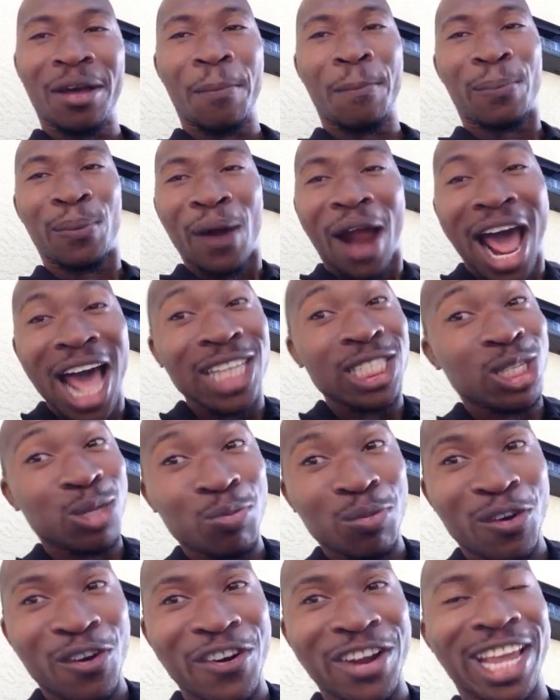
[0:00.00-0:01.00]

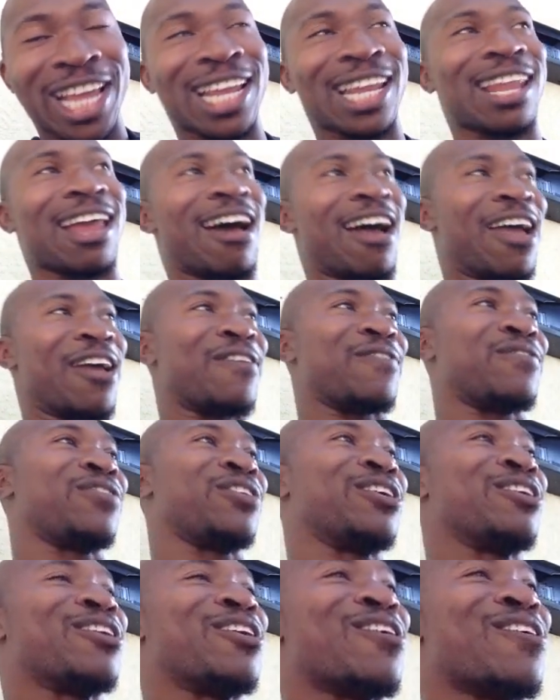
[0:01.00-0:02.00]
prosper in life,
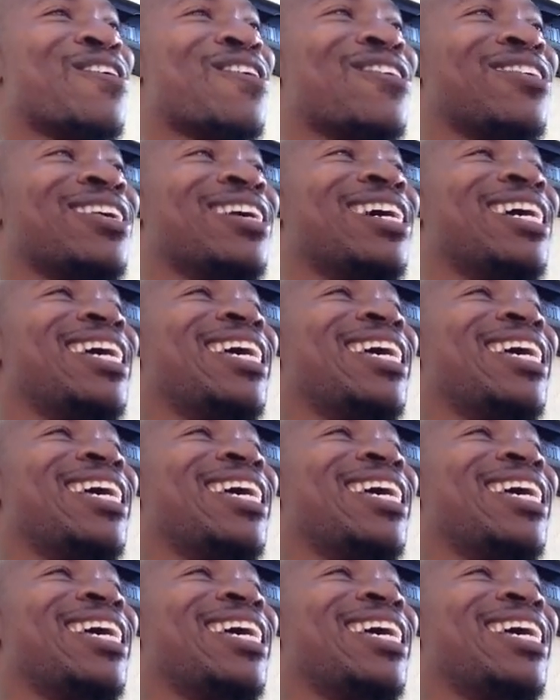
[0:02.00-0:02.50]
you know,